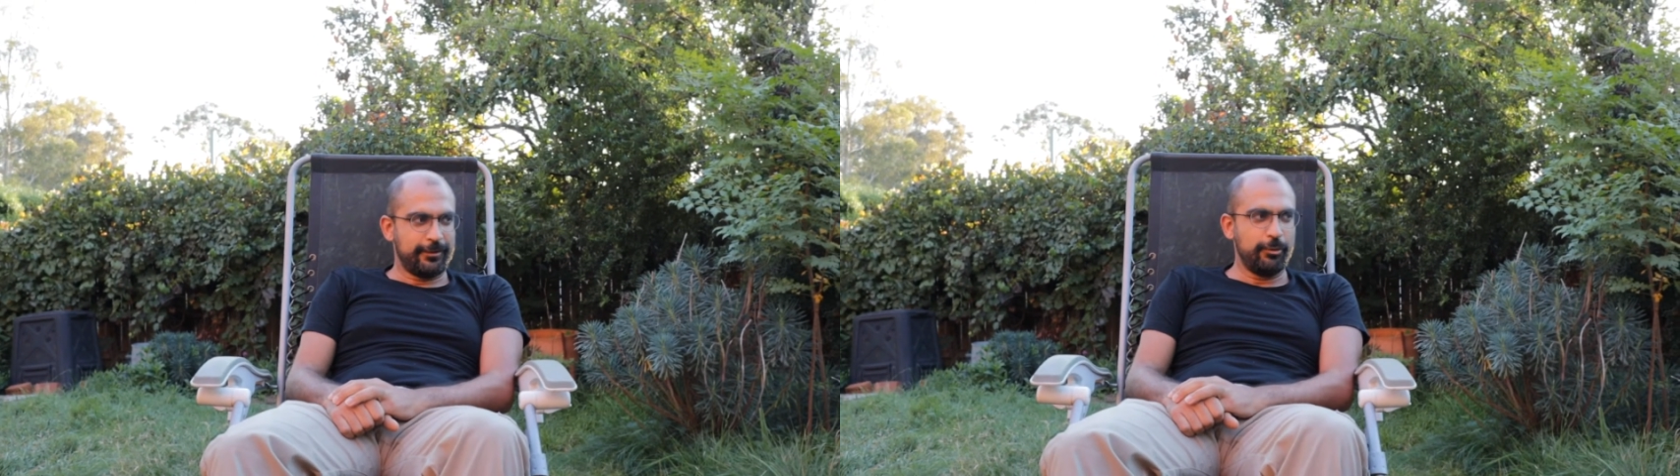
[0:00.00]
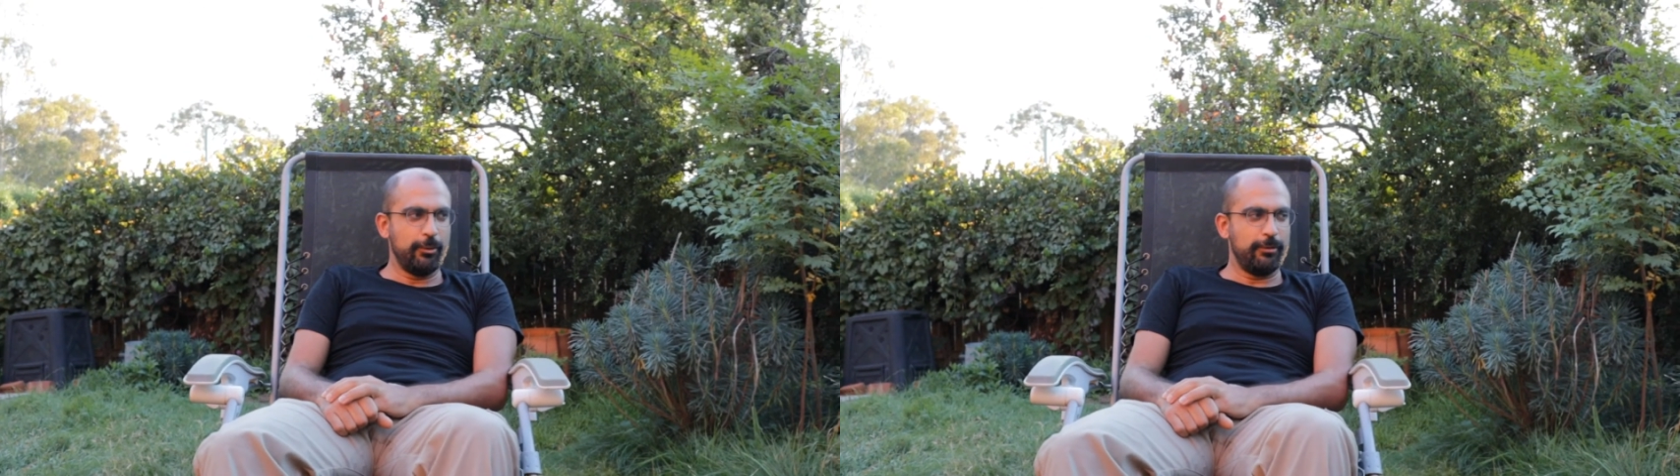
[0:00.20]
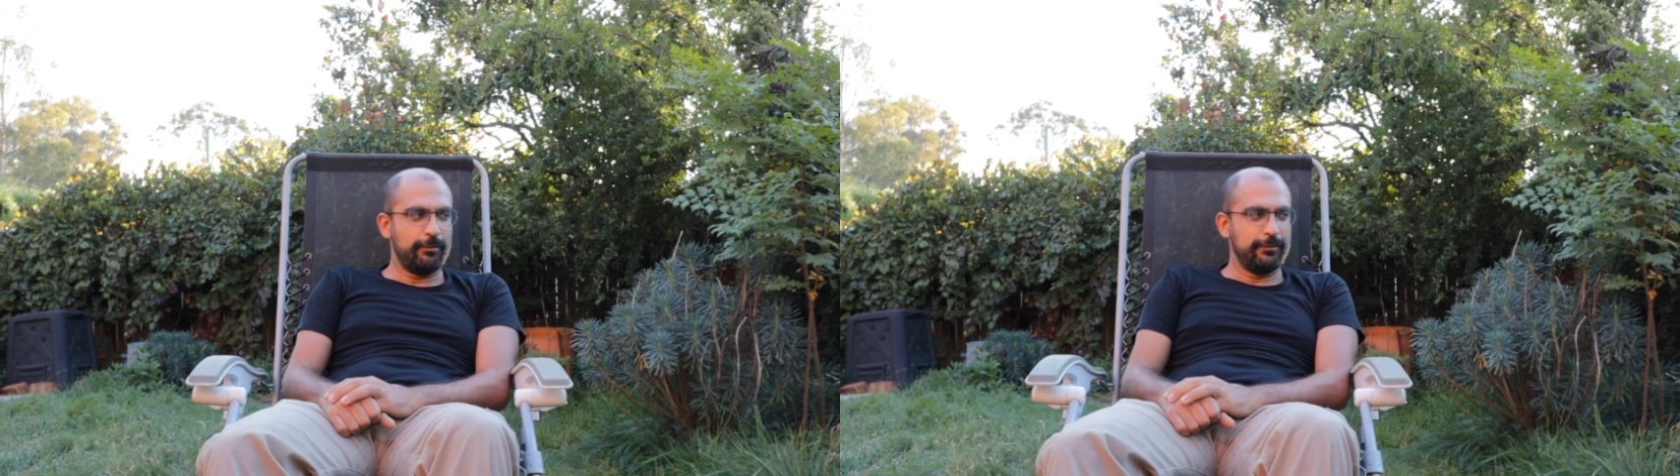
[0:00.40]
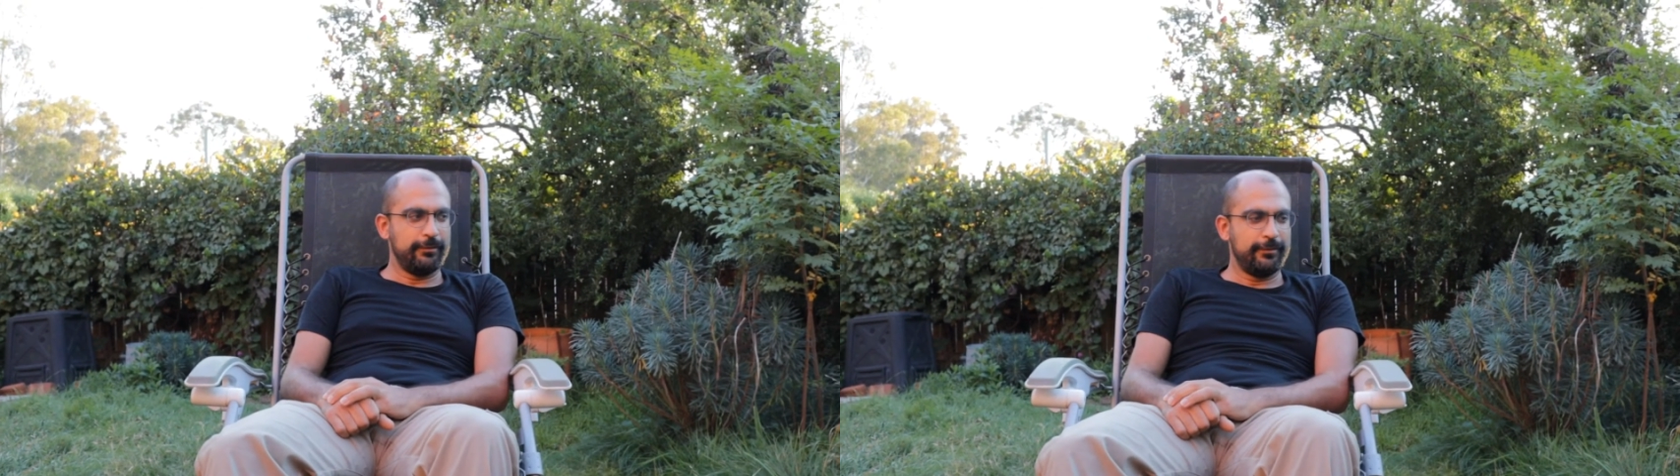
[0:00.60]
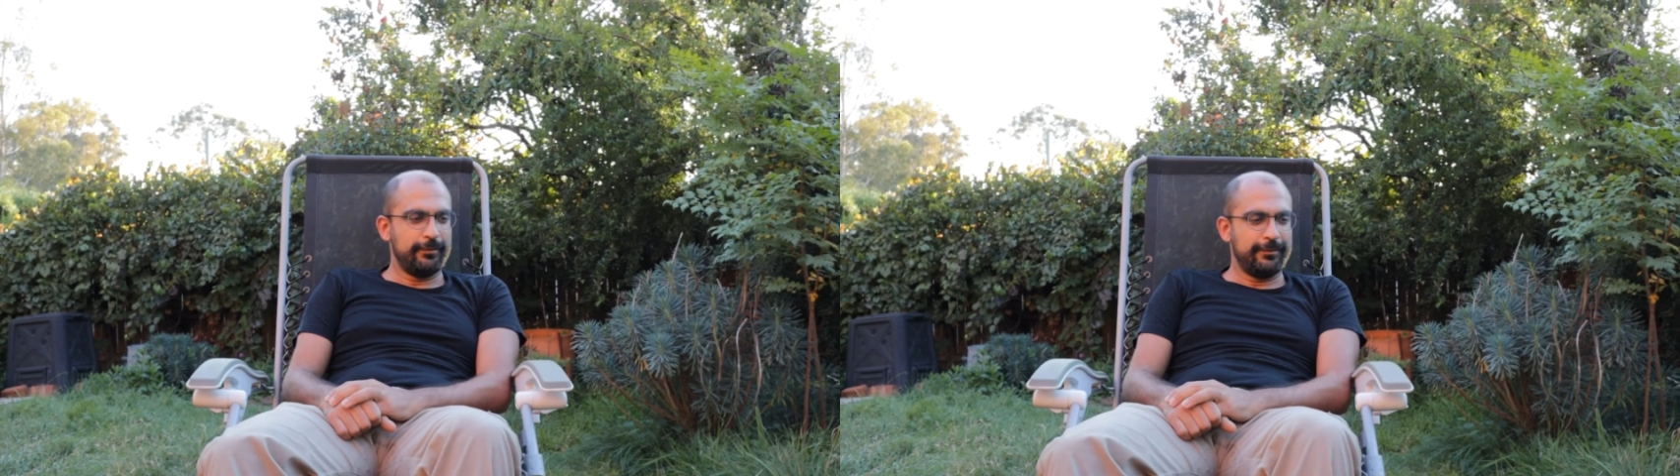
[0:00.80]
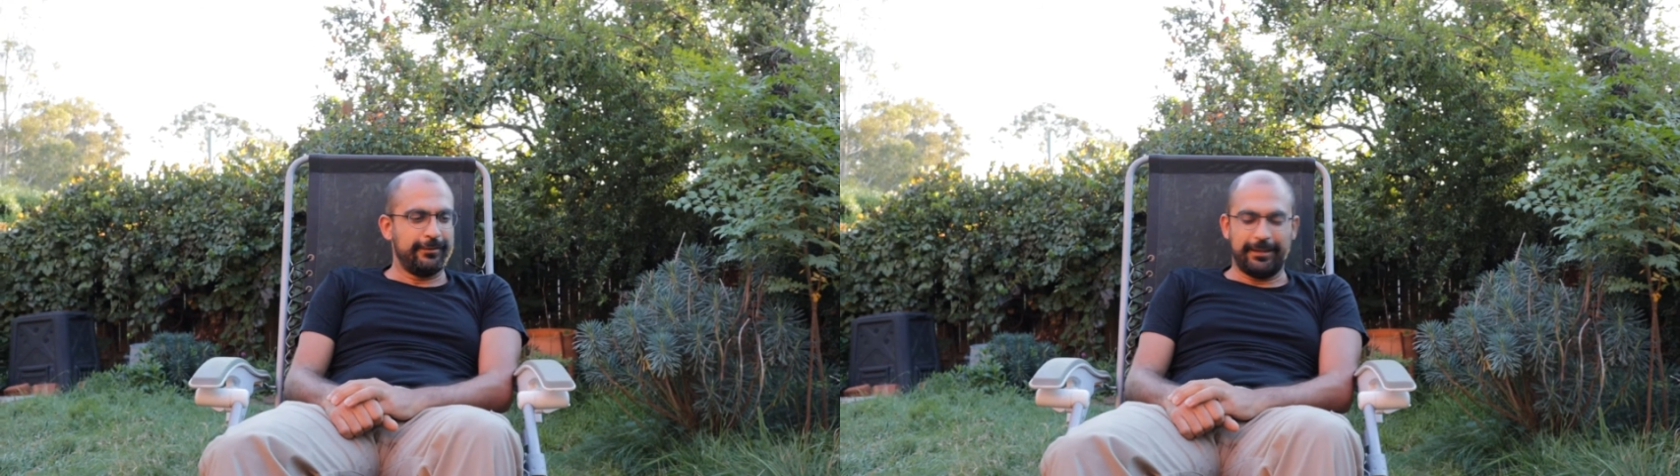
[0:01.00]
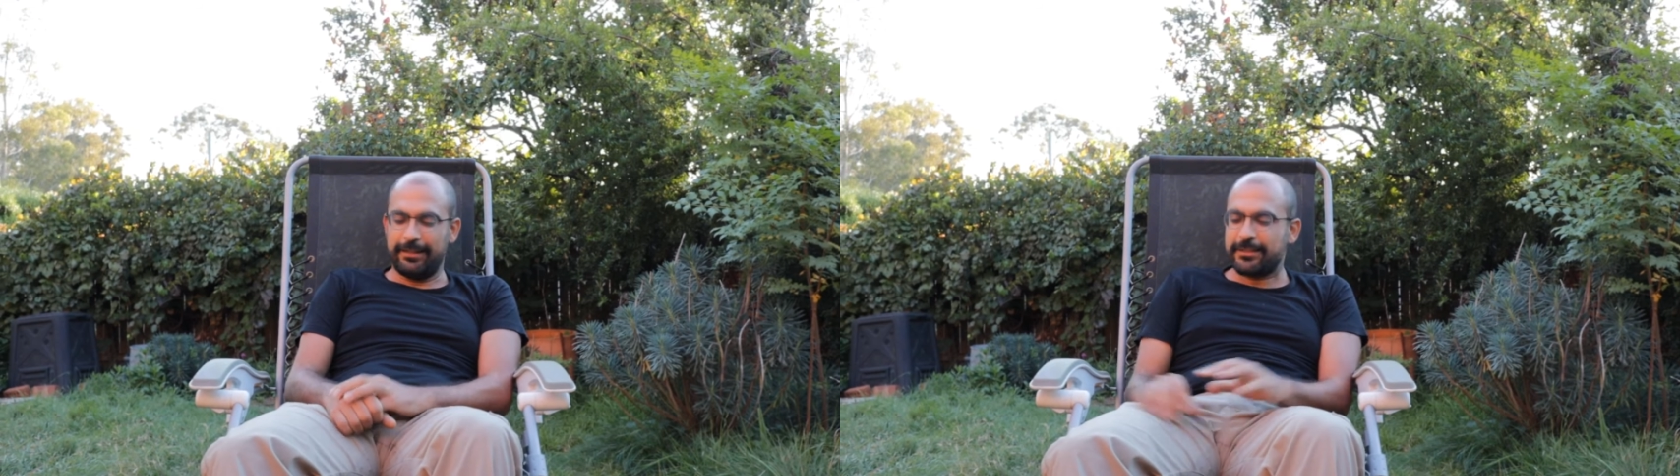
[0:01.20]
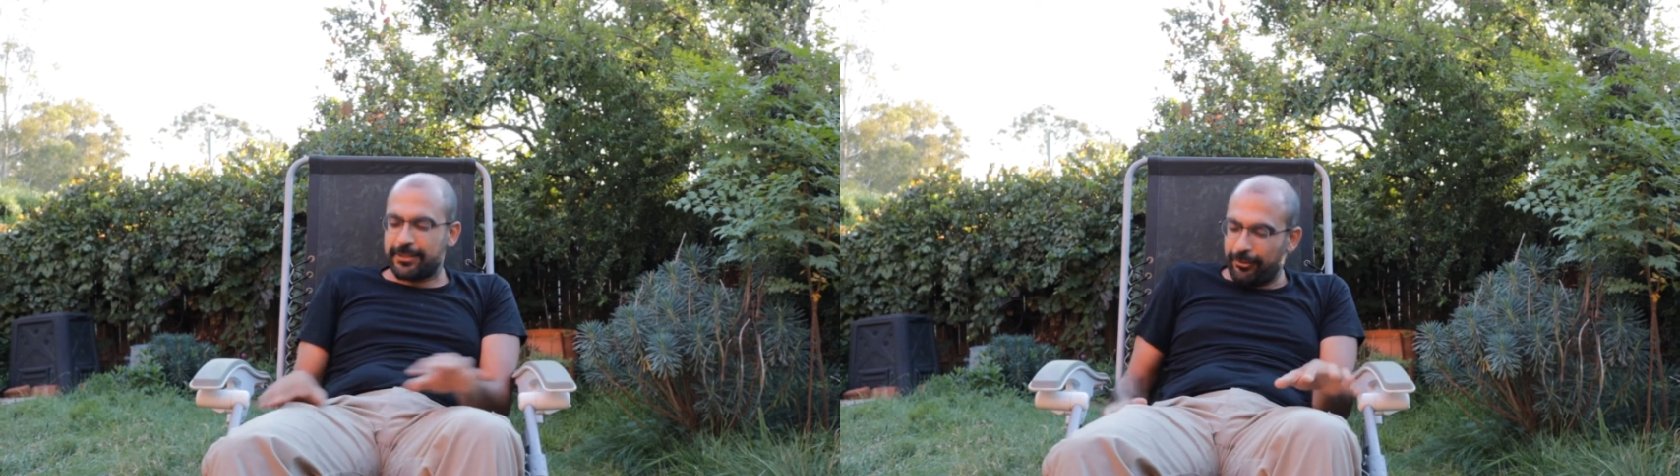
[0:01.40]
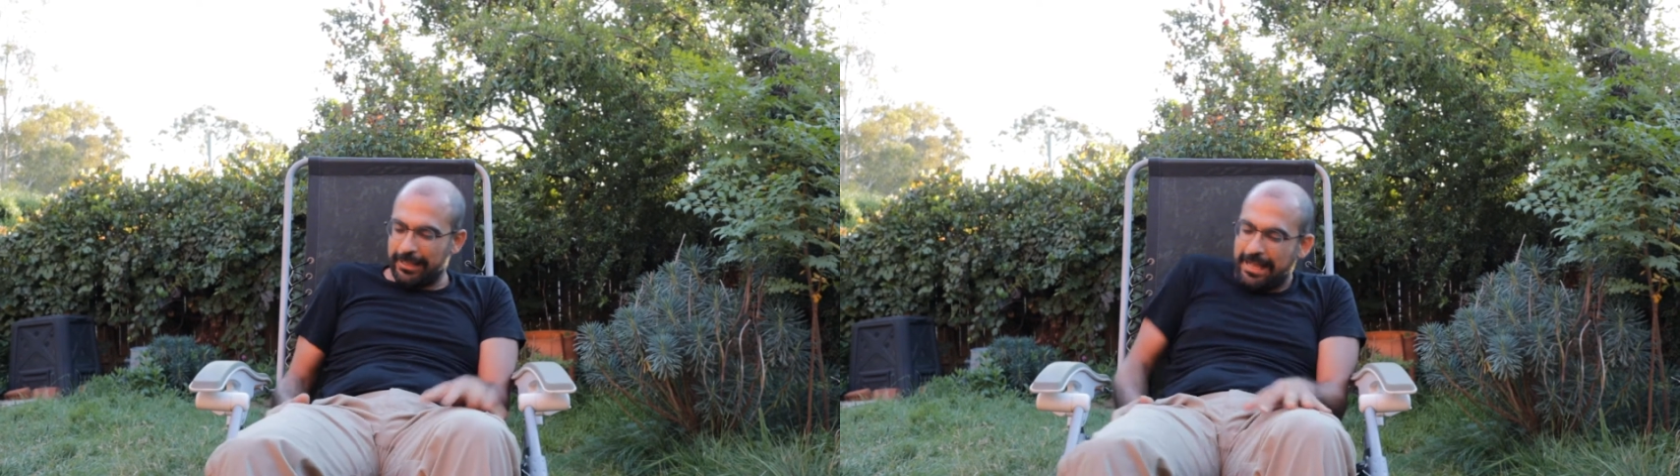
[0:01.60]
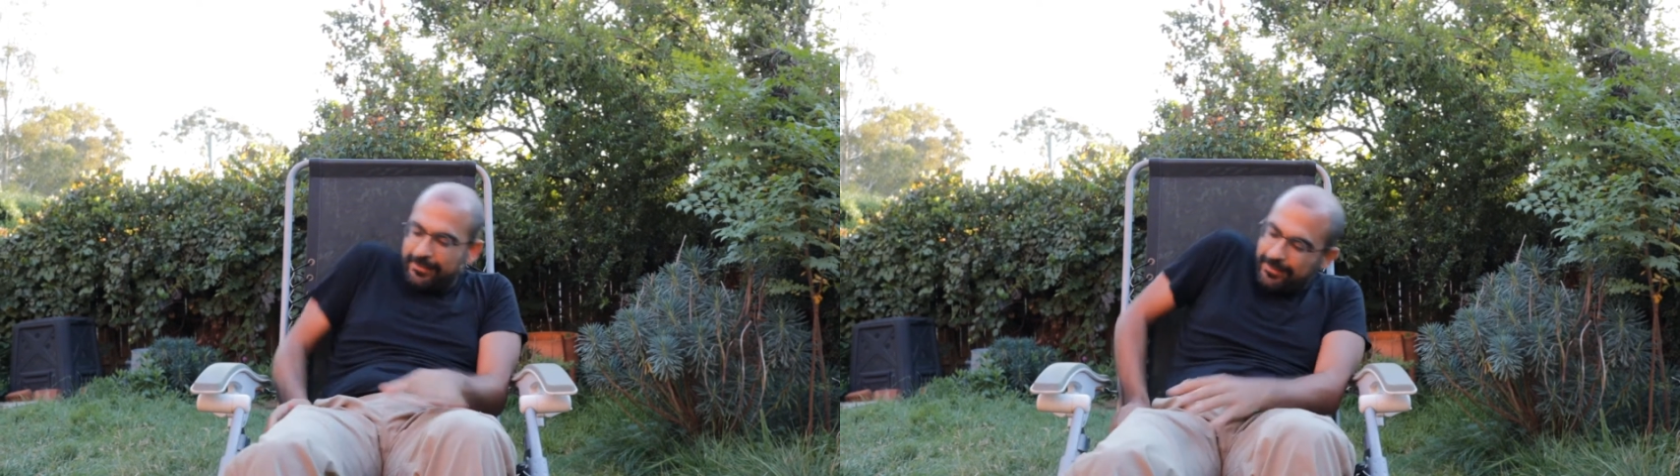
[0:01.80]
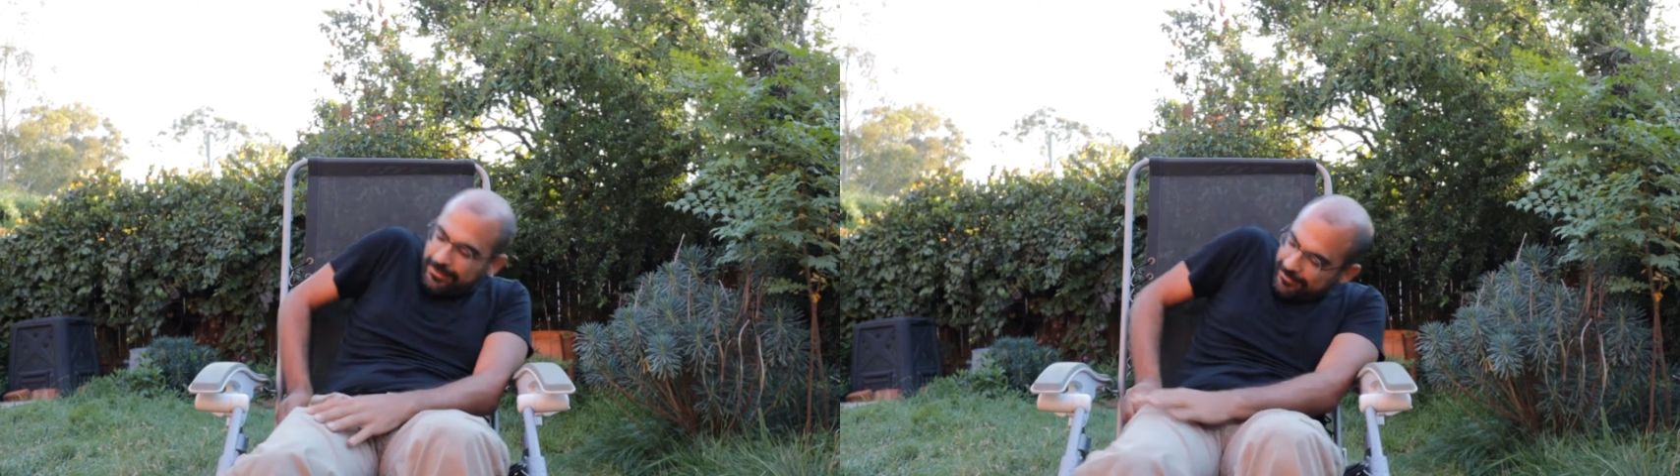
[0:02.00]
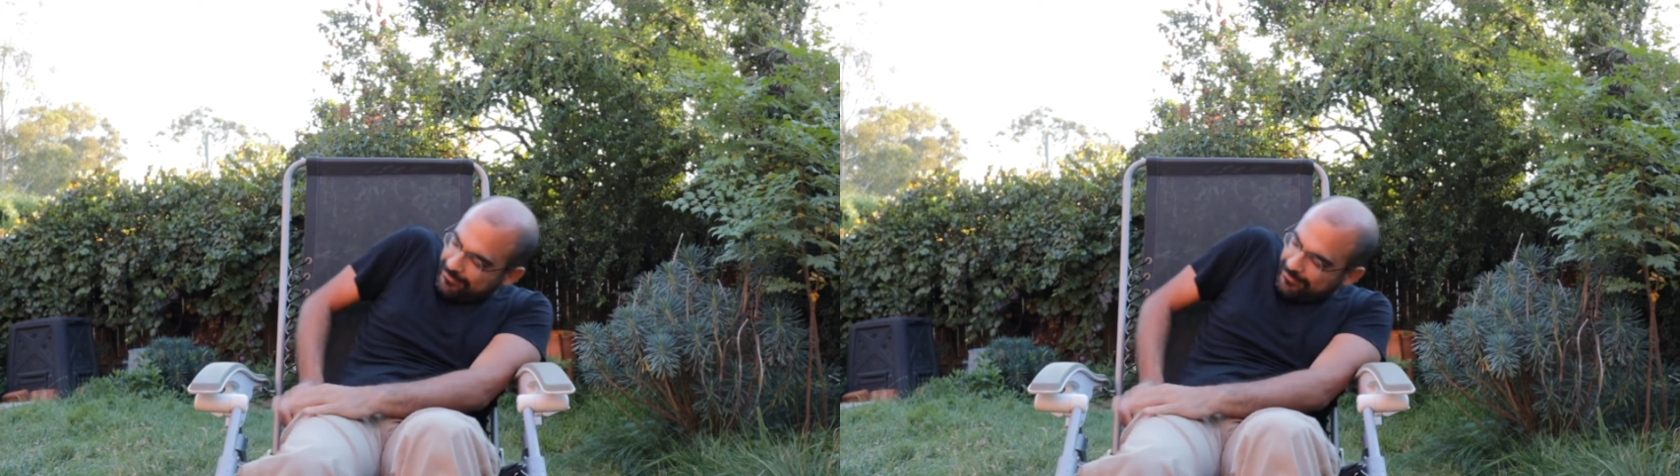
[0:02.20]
Cool. Now let's call Andy.